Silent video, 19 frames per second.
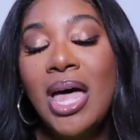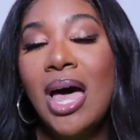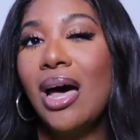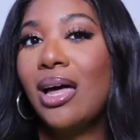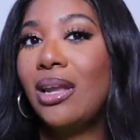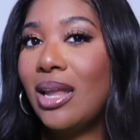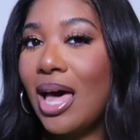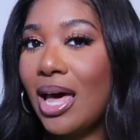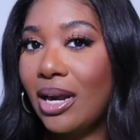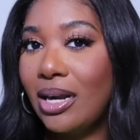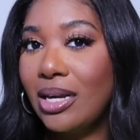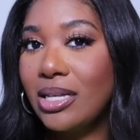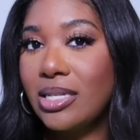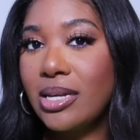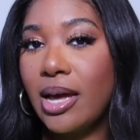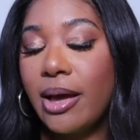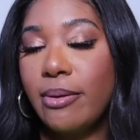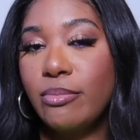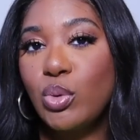A lot of the
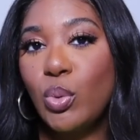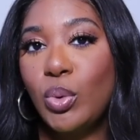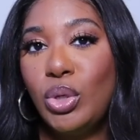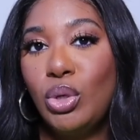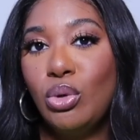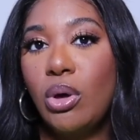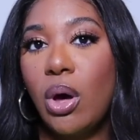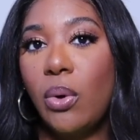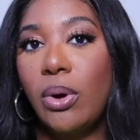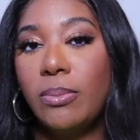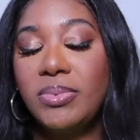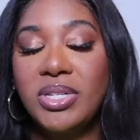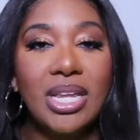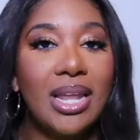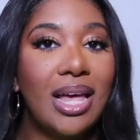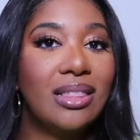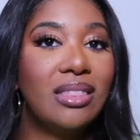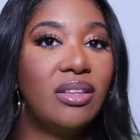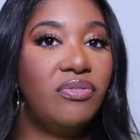times when you go up to
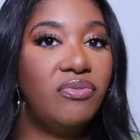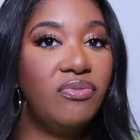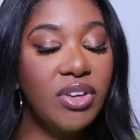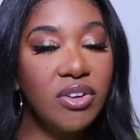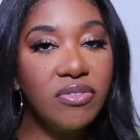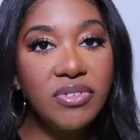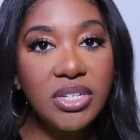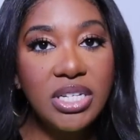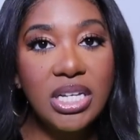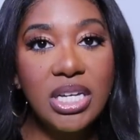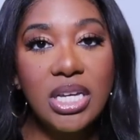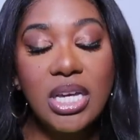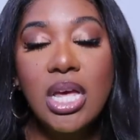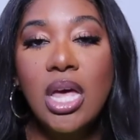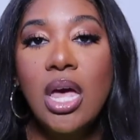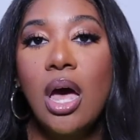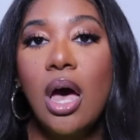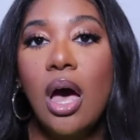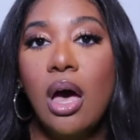like the 50
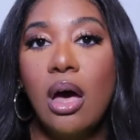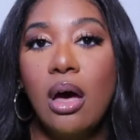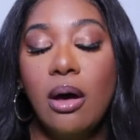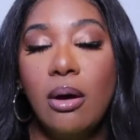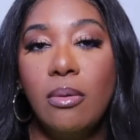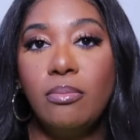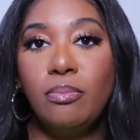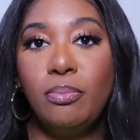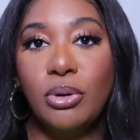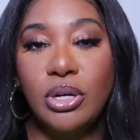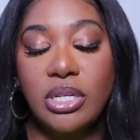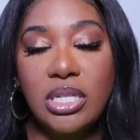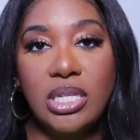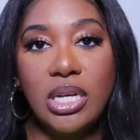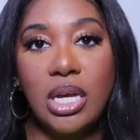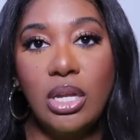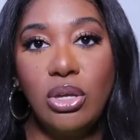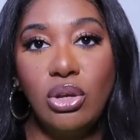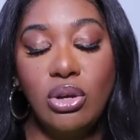um,
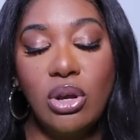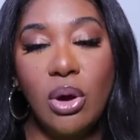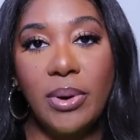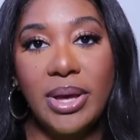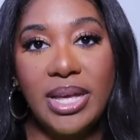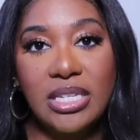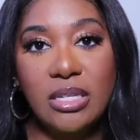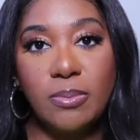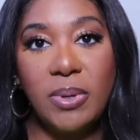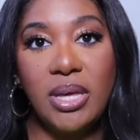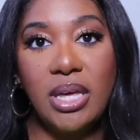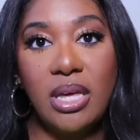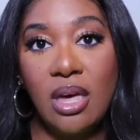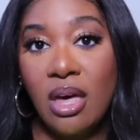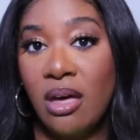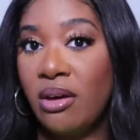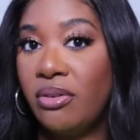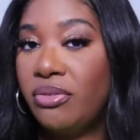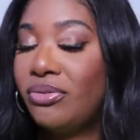percent, you know,
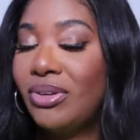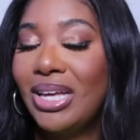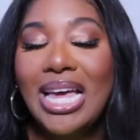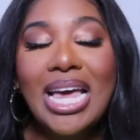SPF,